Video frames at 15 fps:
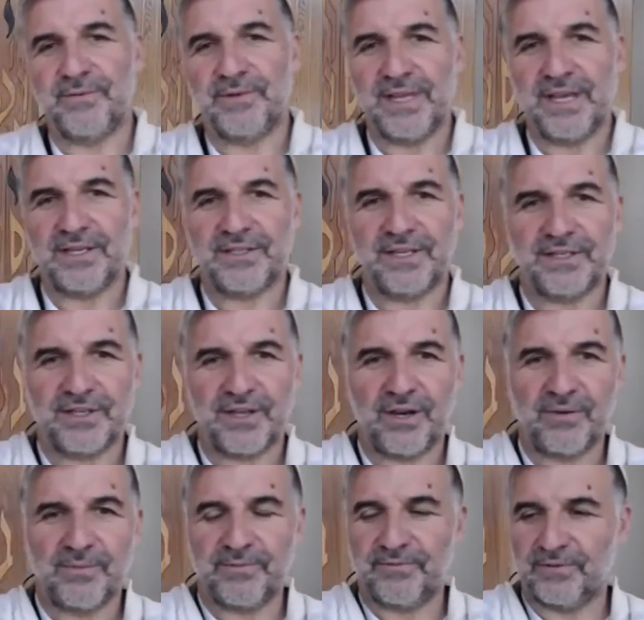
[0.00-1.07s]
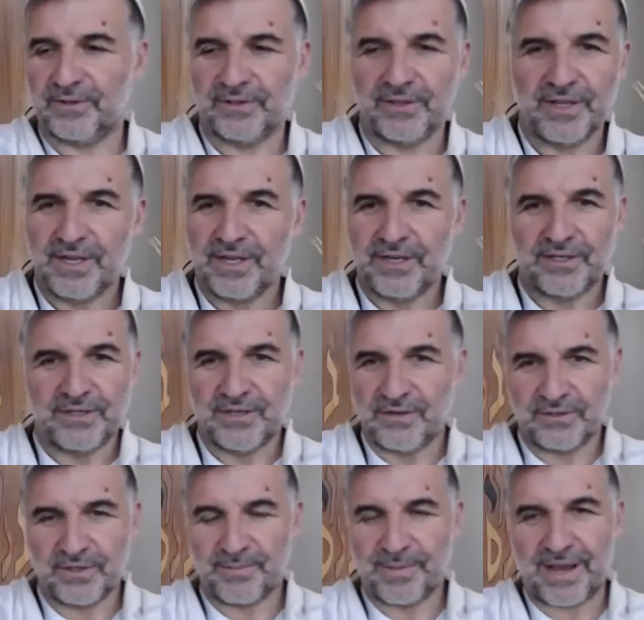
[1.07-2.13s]
Yes, there's hopeful
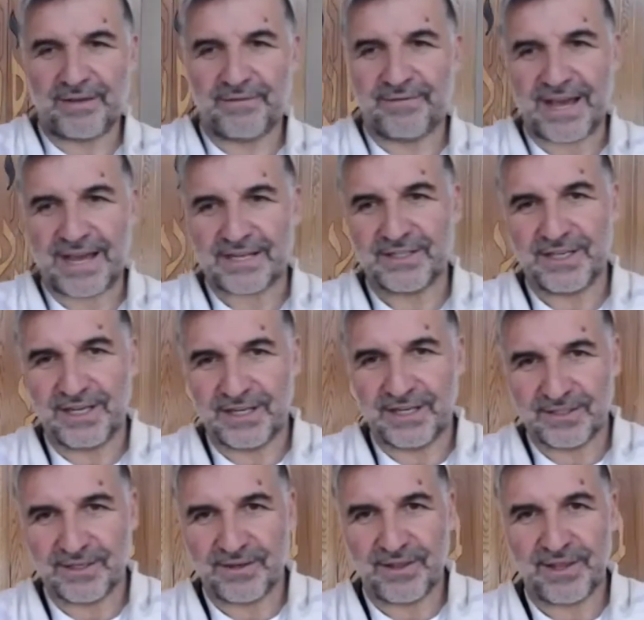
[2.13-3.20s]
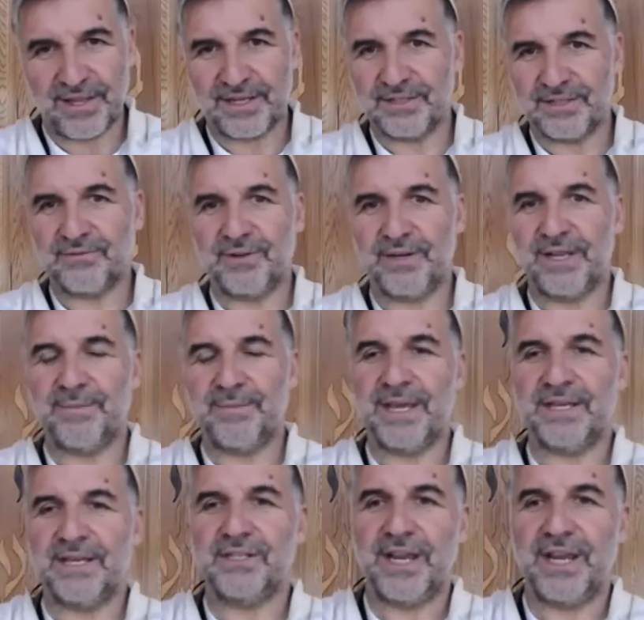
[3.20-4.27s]
news about vaccines and things really may
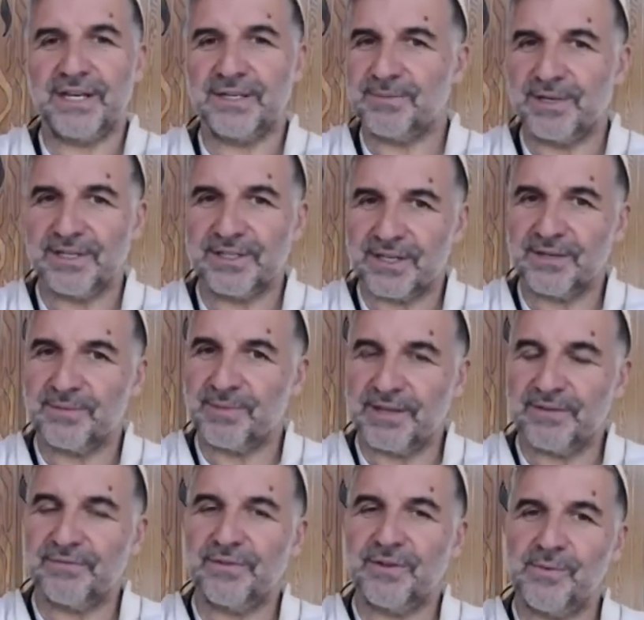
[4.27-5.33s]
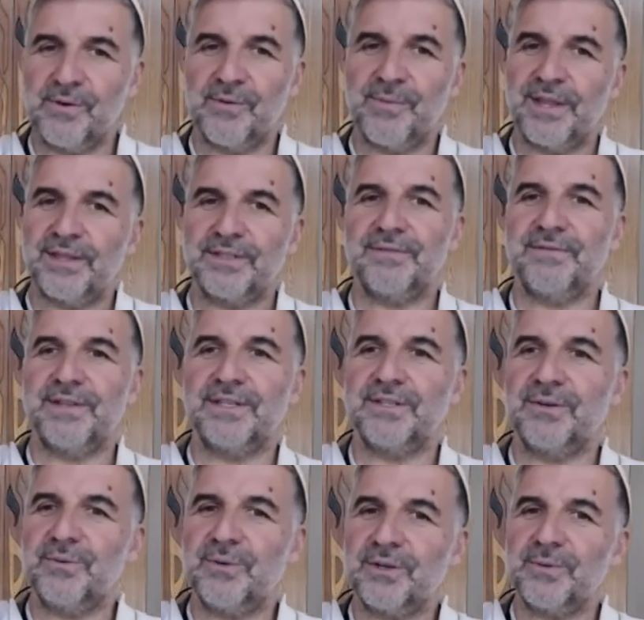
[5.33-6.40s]
change, but it's going to be a few more months of this. So
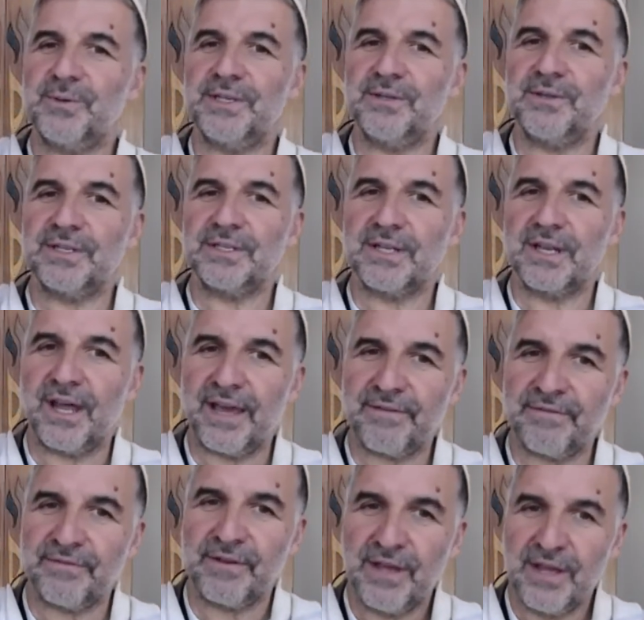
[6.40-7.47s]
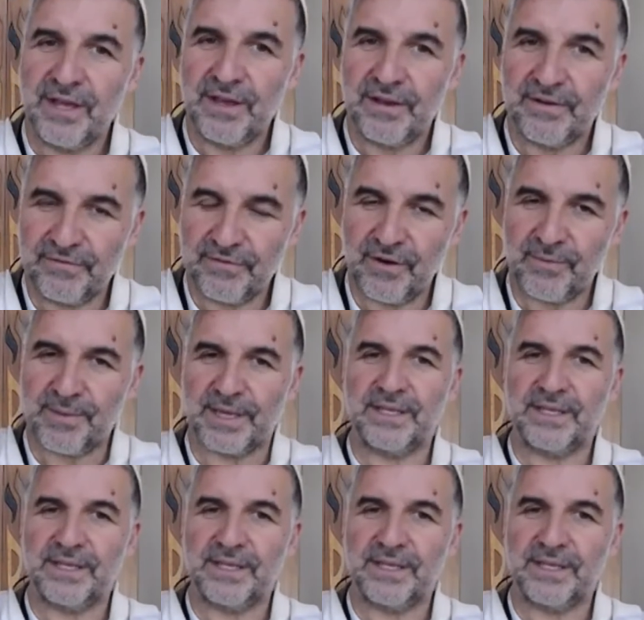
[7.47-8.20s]
what do we do that's life-affirming?